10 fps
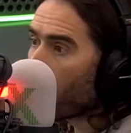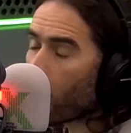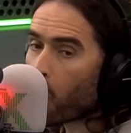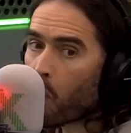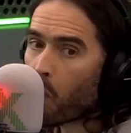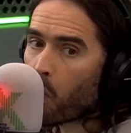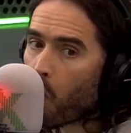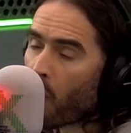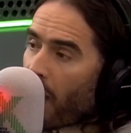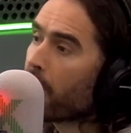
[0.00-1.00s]

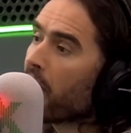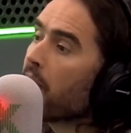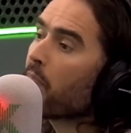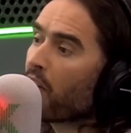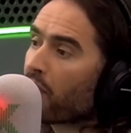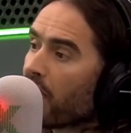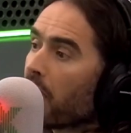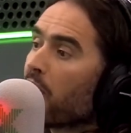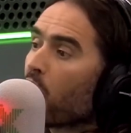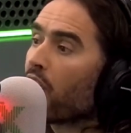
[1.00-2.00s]
what they mean by
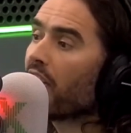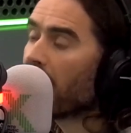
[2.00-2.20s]
freedom is often